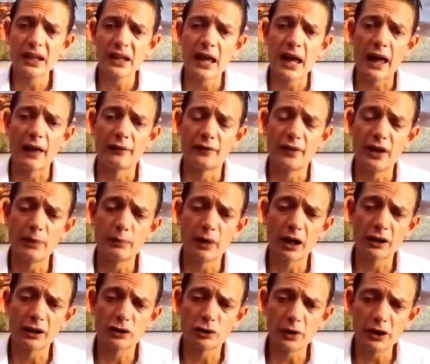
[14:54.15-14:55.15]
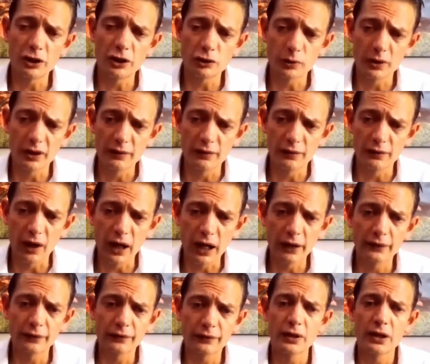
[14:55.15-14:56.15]
and then by
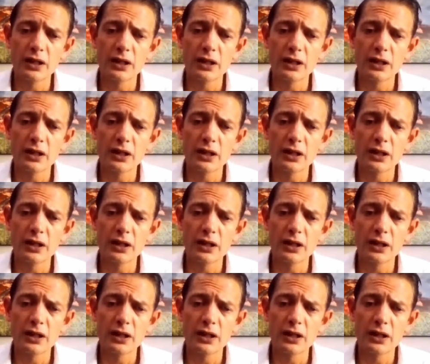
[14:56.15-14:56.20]
2025,